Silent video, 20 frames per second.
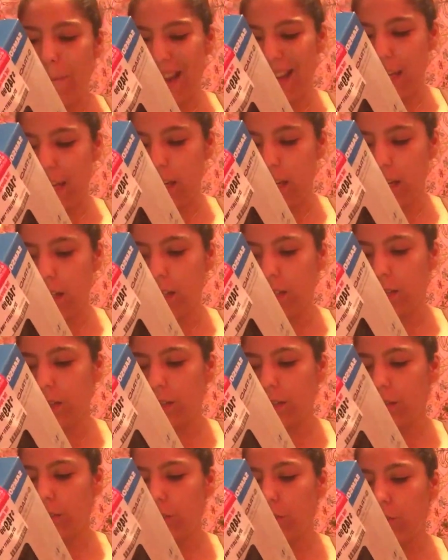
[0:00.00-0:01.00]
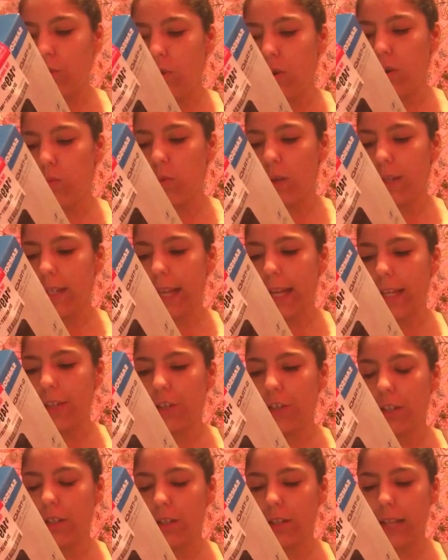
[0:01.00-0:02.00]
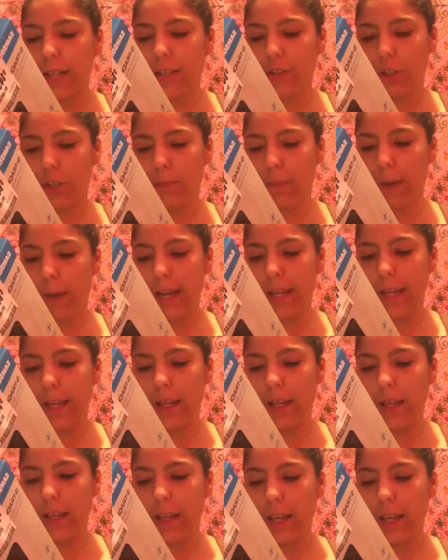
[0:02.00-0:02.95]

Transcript: mic. Dual 1-inch condenser mic.